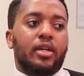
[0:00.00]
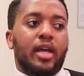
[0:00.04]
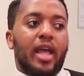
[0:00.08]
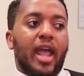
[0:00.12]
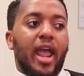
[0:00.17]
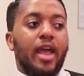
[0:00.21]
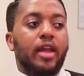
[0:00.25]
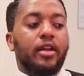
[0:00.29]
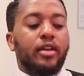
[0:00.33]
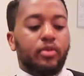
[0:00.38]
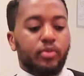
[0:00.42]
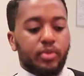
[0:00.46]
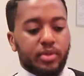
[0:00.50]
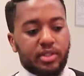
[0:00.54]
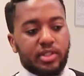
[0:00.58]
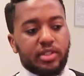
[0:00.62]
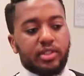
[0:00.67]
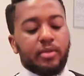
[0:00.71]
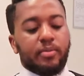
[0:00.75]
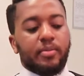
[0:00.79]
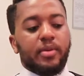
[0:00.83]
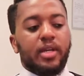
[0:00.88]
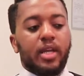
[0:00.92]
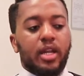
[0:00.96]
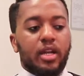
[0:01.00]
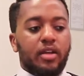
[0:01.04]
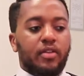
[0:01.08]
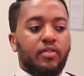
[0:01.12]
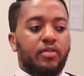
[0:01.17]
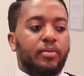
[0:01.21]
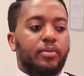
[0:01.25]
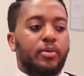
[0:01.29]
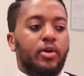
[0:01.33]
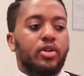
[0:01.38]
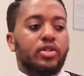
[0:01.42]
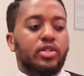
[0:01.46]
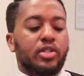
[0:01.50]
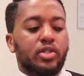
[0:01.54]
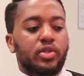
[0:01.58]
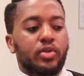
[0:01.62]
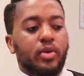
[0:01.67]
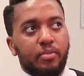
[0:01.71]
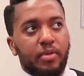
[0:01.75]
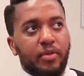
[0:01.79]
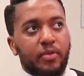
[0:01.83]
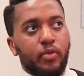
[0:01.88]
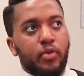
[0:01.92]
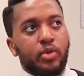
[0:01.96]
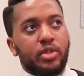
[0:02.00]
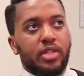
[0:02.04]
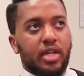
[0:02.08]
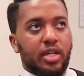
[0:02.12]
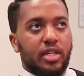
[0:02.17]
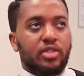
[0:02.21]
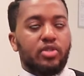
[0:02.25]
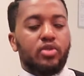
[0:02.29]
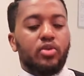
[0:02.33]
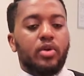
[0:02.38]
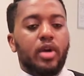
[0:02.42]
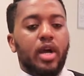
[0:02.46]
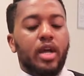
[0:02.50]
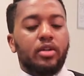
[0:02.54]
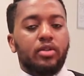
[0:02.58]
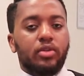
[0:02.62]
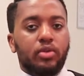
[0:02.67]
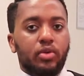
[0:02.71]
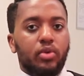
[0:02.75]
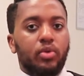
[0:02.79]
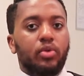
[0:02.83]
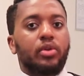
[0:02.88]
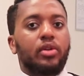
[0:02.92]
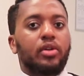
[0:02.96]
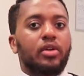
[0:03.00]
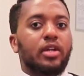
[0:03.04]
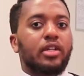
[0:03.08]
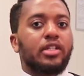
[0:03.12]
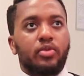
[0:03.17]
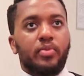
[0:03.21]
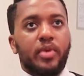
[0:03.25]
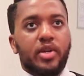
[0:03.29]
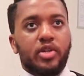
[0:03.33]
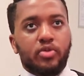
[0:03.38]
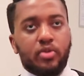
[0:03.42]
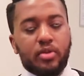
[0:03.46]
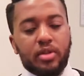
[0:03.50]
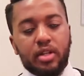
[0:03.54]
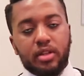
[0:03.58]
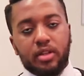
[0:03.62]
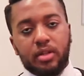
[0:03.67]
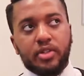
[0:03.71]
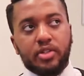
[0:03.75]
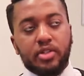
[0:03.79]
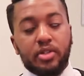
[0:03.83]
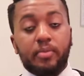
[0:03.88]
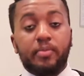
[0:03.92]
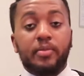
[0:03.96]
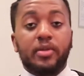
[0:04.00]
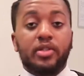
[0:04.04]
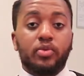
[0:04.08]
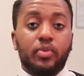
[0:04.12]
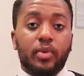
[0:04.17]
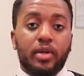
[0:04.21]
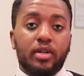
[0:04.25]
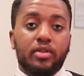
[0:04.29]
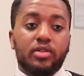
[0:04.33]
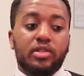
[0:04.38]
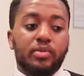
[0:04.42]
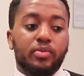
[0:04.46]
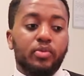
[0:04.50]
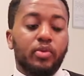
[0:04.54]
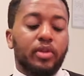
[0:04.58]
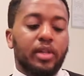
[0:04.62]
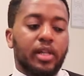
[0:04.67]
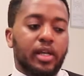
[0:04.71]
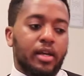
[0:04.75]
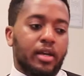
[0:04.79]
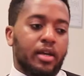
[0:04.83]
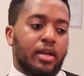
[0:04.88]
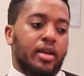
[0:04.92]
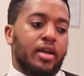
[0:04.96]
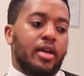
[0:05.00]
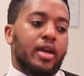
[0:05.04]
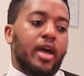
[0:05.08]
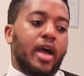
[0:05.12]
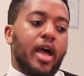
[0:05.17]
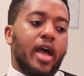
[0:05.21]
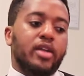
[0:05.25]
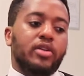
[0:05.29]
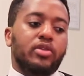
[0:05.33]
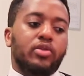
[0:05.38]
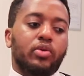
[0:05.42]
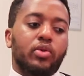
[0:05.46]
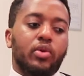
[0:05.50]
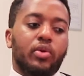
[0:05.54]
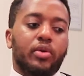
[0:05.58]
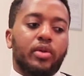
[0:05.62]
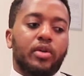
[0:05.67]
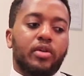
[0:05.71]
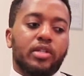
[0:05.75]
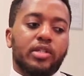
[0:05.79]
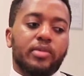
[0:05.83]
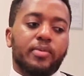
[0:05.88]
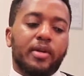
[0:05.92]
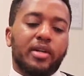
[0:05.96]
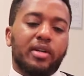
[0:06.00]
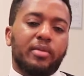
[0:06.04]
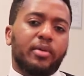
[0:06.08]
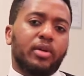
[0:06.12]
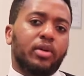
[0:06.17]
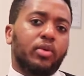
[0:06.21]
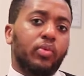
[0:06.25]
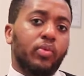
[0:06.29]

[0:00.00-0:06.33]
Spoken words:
And it was just the beginning of the project. So before Chinese New Year, I had to go there, and to make sure that the shipments went out smoothly, I had to go there and spend about a